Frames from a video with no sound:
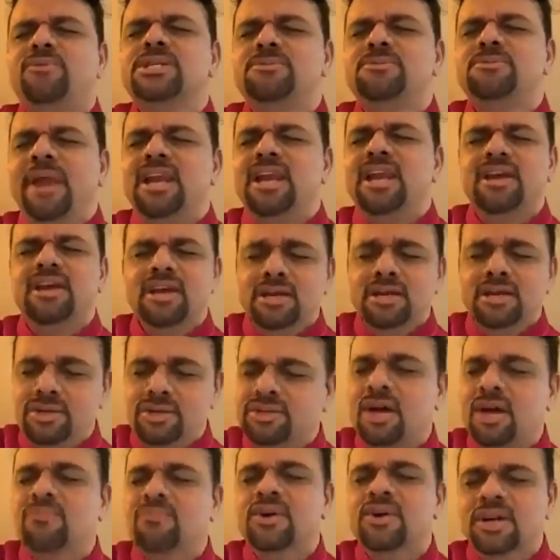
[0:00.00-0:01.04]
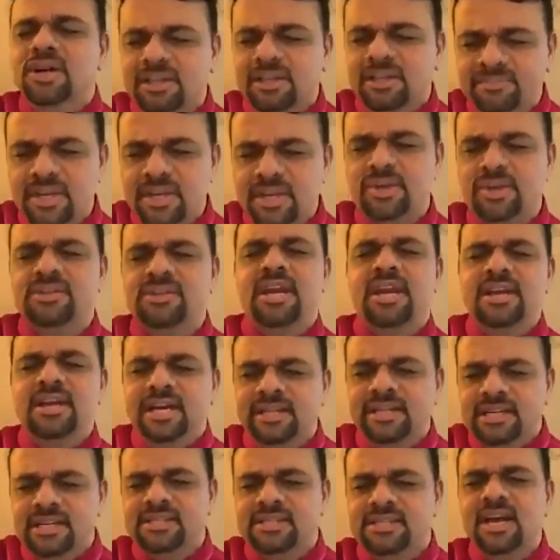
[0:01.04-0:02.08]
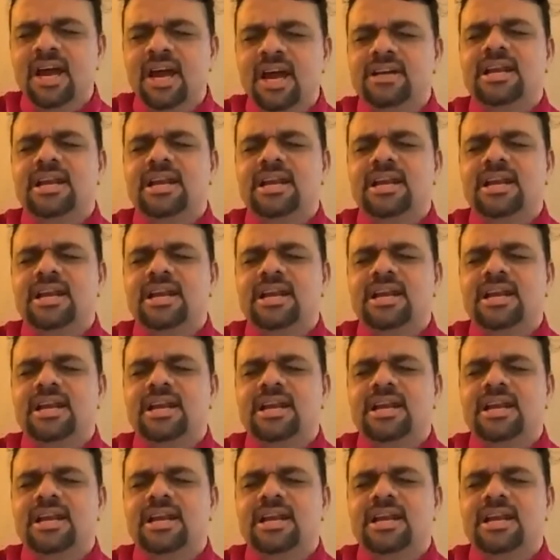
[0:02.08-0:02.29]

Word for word: spirit to the world, to the nations.